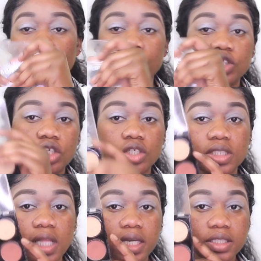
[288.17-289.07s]
which looks
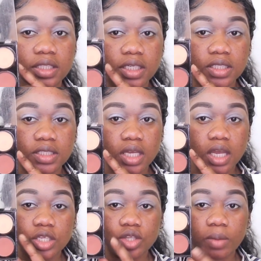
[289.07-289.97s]
like this.
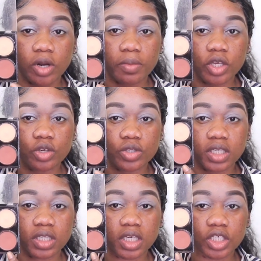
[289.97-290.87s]
So I'm going to be
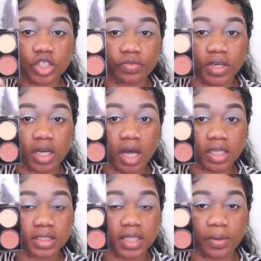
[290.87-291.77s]
using these 3
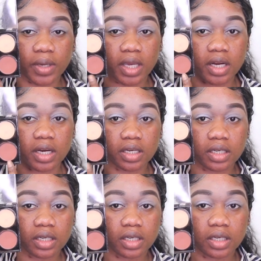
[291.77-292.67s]
colors down here.
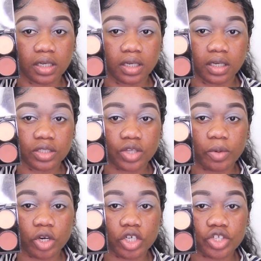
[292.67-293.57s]
So
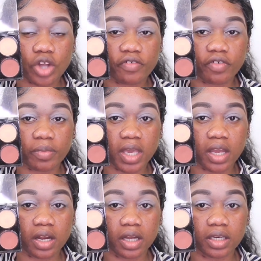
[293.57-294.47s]
I'm gonna start from
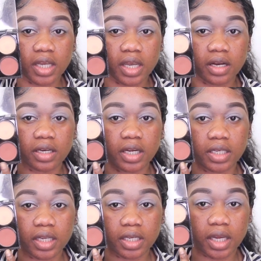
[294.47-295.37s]
here and here
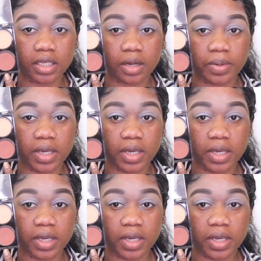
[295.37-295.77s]
and then end up